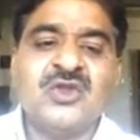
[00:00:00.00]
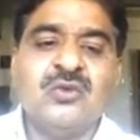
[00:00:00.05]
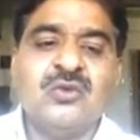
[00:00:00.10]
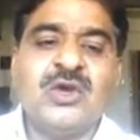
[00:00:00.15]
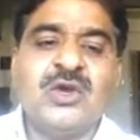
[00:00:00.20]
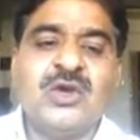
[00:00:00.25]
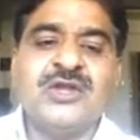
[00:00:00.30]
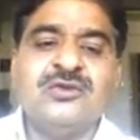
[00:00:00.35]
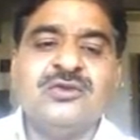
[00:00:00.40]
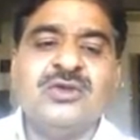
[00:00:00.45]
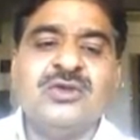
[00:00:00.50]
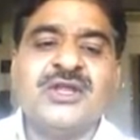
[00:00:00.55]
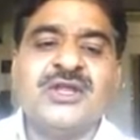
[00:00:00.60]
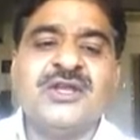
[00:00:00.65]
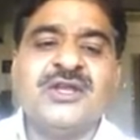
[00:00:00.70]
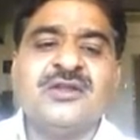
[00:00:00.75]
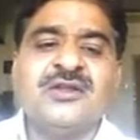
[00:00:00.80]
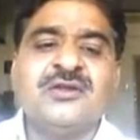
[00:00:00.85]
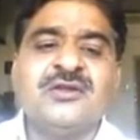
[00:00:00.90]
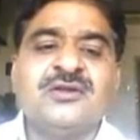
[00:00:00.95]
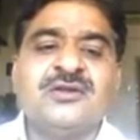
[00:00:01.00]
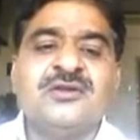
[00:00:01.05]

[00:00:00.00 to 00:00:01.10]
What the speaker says: What you will get?